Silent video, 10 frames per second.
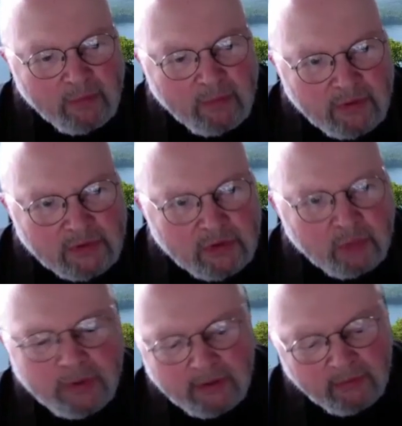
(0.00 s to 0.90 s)
But there's a
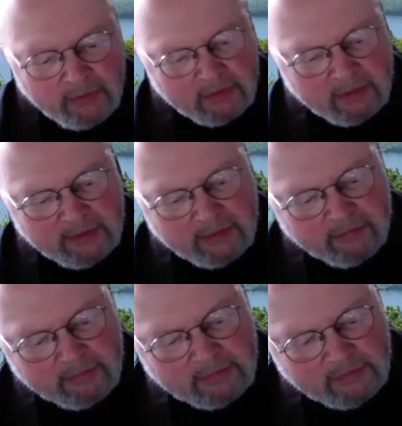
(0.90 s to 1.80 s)
way we can
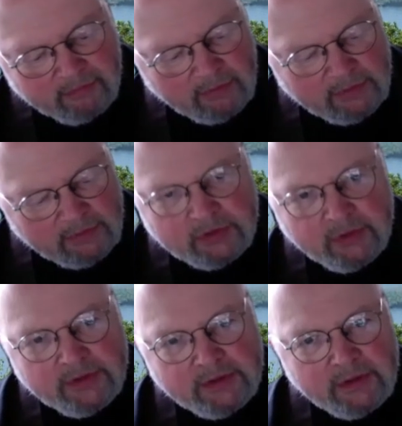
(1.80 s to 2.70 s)
live, and the various
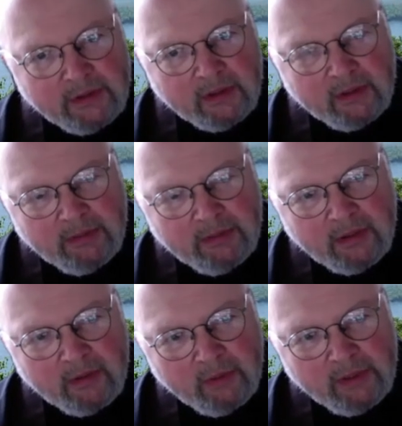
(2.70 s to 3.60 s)
choices that are coming
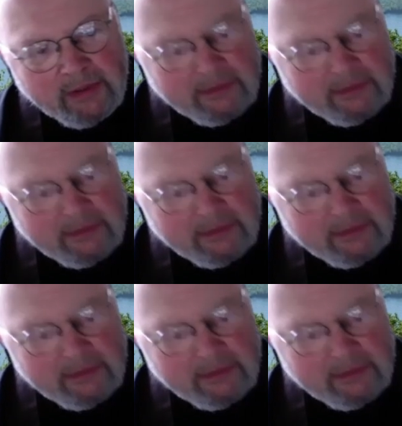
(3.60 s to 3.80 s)
our way,